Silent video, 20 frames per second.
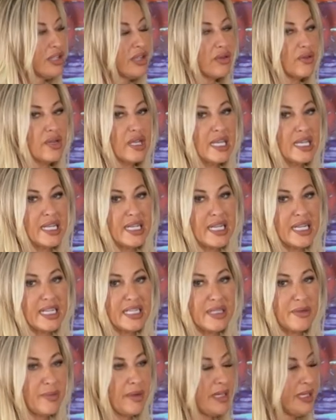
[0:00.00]
So,
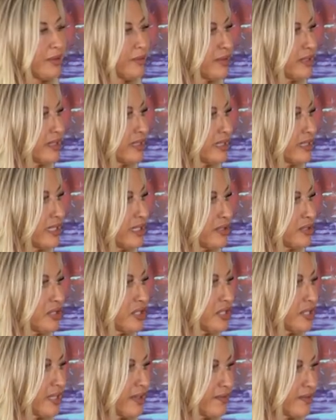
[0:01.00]
anybody with
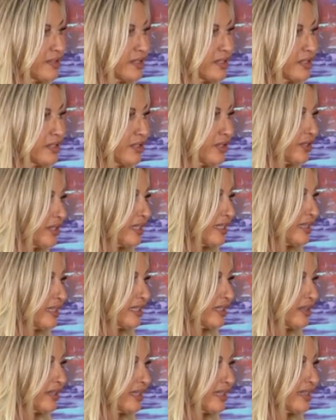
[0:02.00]
attention deficit or
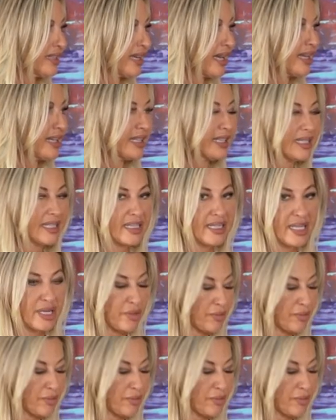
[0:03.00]
anything like that, it can